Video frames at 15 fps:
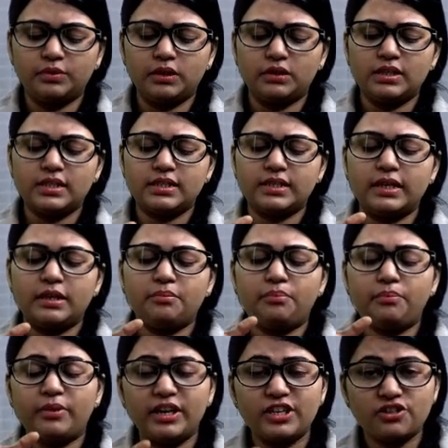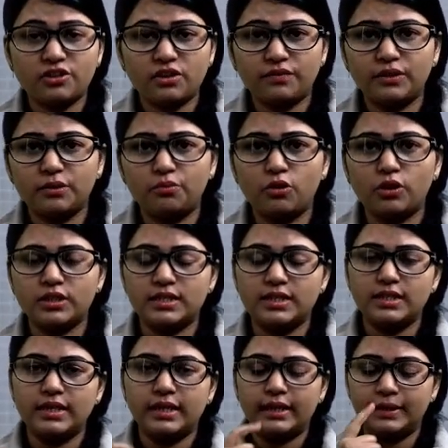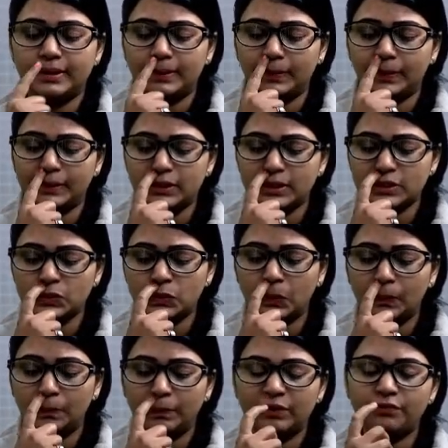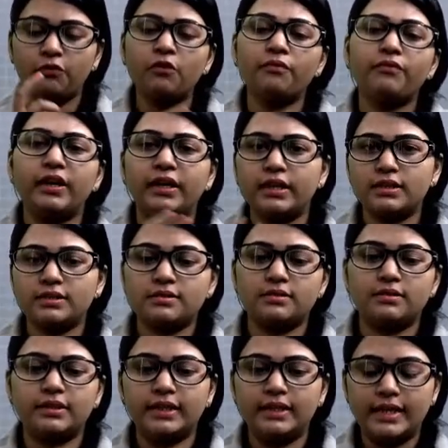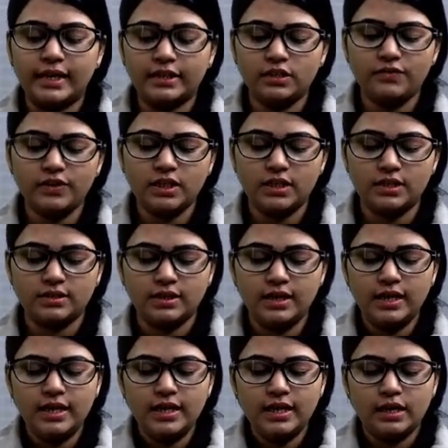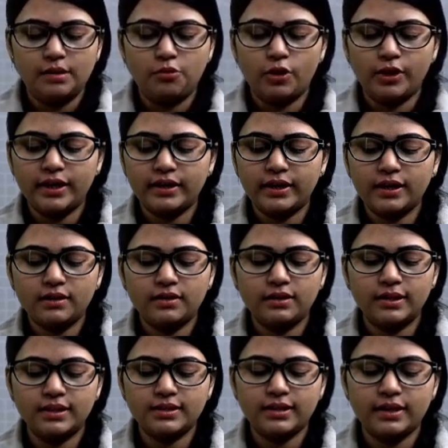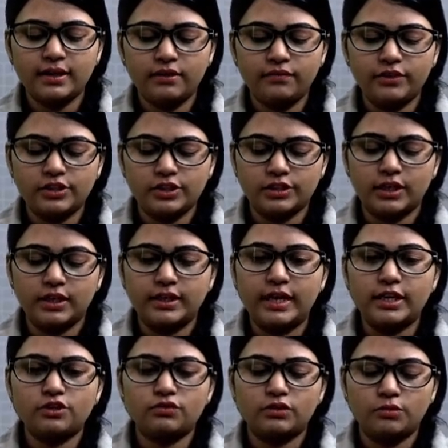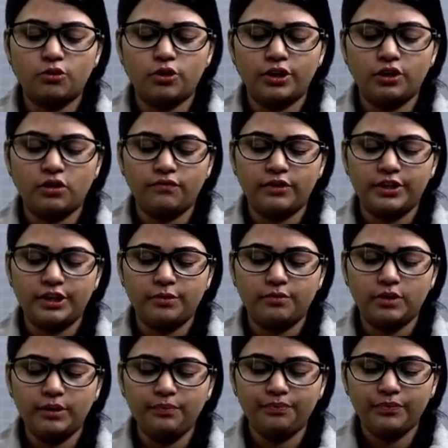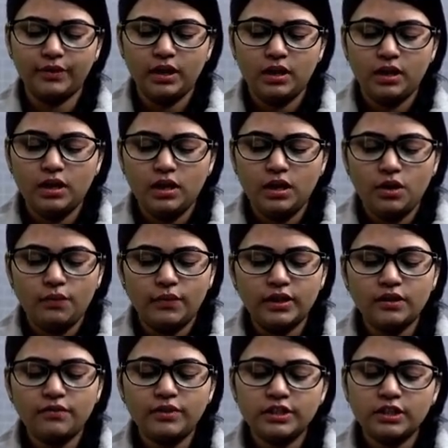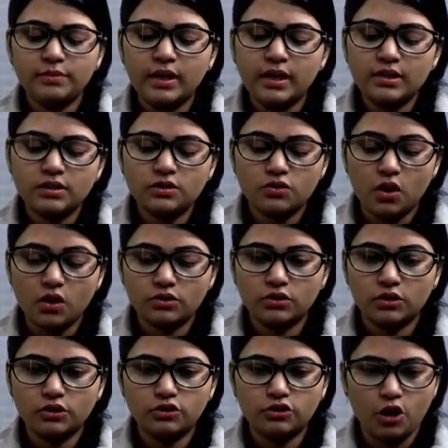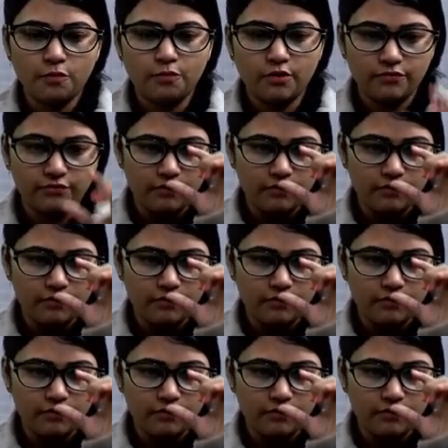sustain pressure of the body and it has to perform various daily activities. A body ring is there which is attached to the body of vertebra. When the vertebra are stocked on top of